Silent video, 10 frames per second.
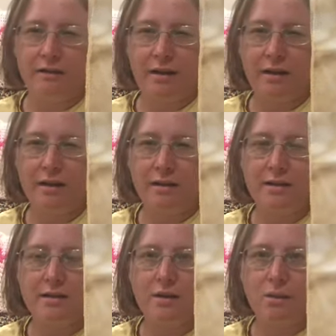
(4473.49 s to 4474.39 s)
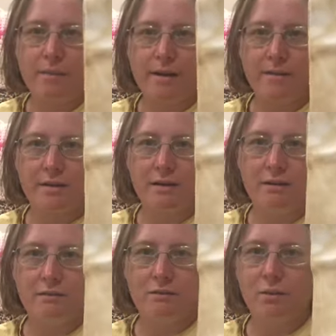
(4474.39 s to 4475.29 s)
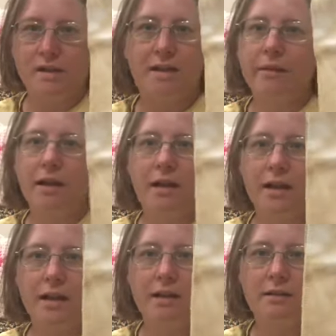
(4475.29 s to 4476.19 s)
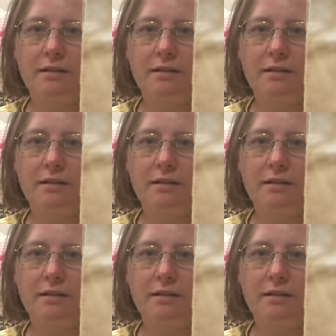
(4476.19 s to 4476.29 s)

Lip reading: I think this is old map style or something like that.